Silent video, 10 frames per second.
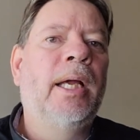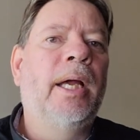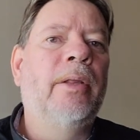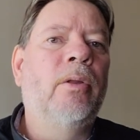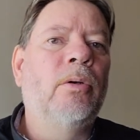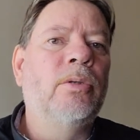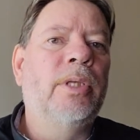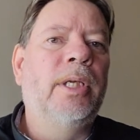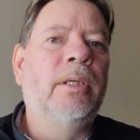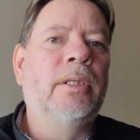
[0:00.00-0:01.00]
and those
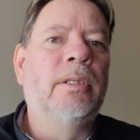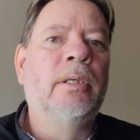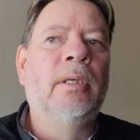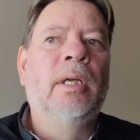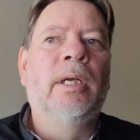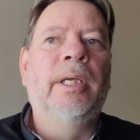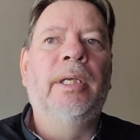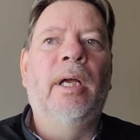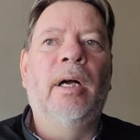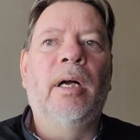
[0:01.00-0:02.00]
things
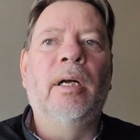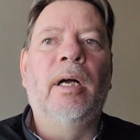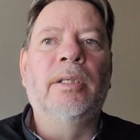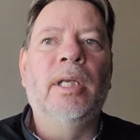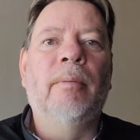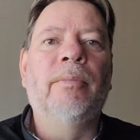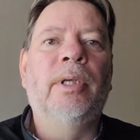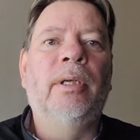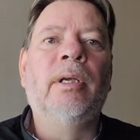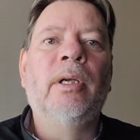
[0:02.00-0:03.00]
are
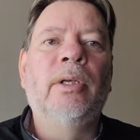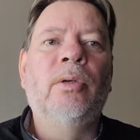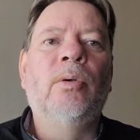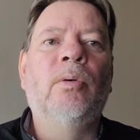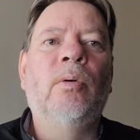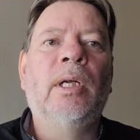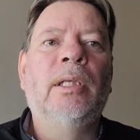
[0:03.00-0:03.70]
something you